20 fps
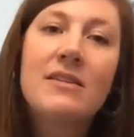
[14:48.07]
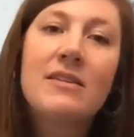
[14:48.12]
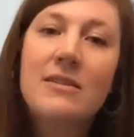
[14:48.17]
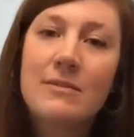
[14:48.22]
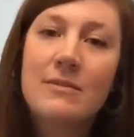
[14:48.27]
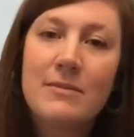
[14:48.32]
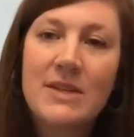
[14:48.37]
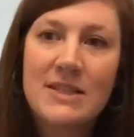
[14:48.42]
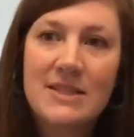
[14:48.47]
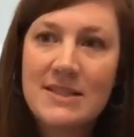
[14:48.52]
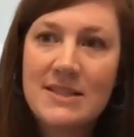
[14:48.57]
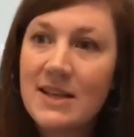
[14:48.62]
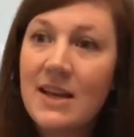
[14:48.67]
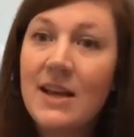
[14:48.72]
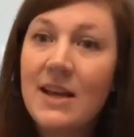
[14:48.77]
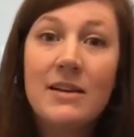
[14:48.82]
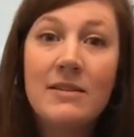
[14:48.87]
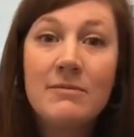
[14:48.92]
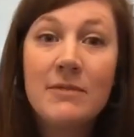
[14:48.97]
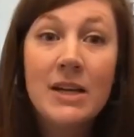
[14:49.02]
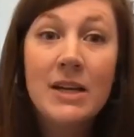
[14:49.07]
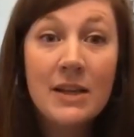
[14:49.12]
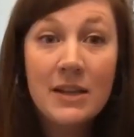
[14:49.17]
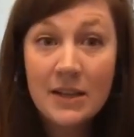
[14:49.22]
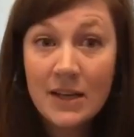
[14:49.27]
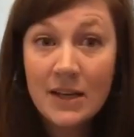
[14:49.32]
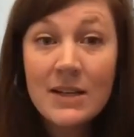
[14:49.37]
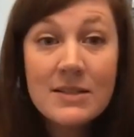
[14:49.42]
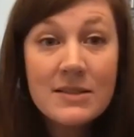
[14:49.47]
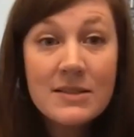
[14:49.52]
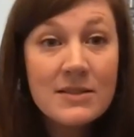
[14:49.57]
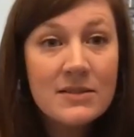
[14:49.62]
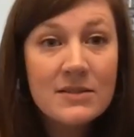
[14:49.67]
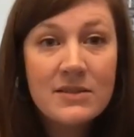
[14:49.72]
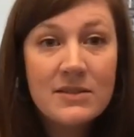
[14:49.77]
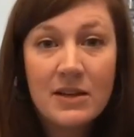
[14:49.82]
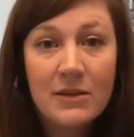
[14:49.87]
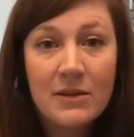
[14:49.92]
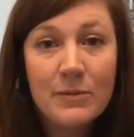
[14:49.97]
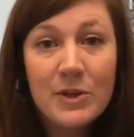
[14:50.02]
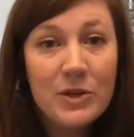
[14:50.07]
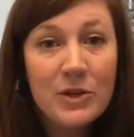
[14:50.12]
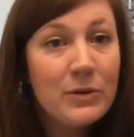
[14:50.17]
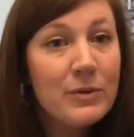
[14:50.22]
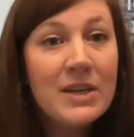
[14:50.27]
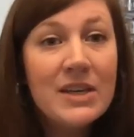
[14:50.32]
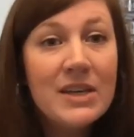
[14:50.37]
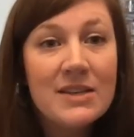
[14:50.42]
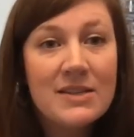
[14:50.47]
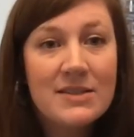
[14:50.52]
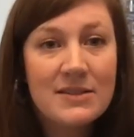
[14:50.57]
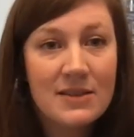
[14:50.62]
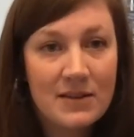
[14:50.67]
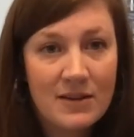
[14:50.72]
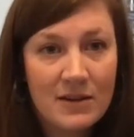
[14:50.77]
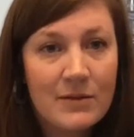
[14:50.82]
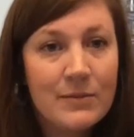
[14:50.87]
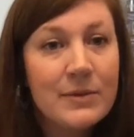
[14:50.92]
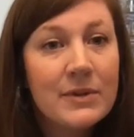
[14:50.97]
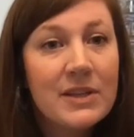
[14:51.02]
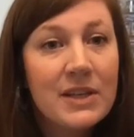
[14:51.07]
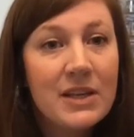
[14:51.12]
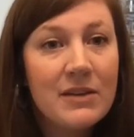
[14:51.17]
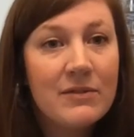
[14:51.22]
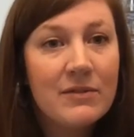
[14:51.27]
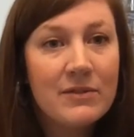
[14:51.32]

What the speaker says: And the man said, yes, tell me who he is and I'll believe.